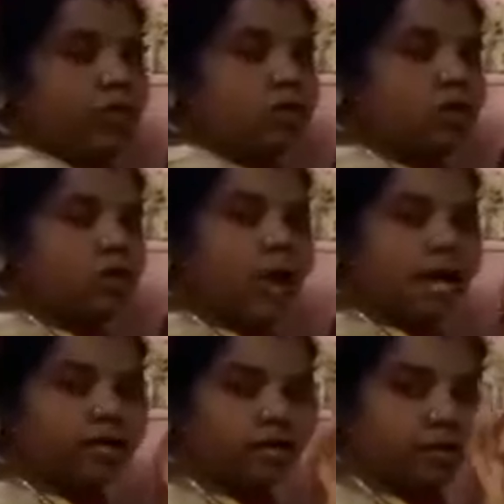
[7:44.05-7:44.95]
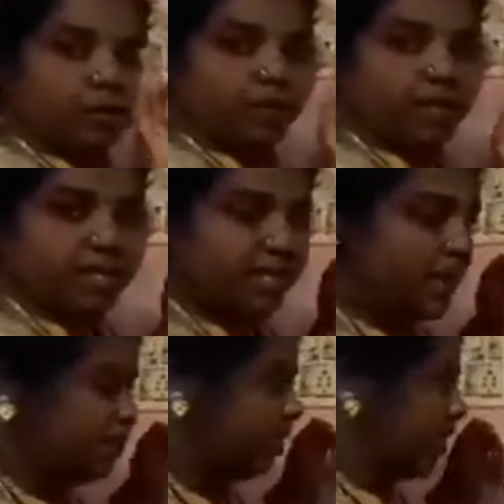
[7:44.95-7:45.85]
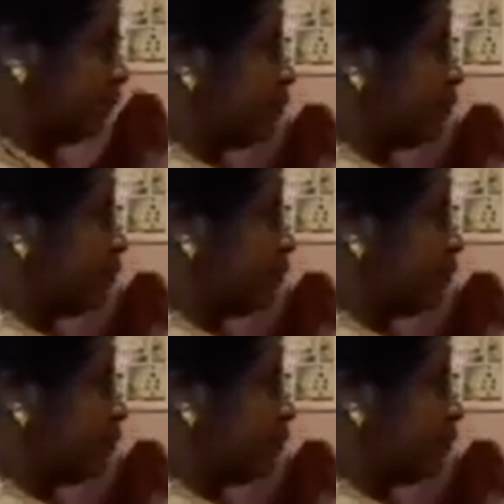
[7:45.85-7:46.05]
So the mass should be the same thing.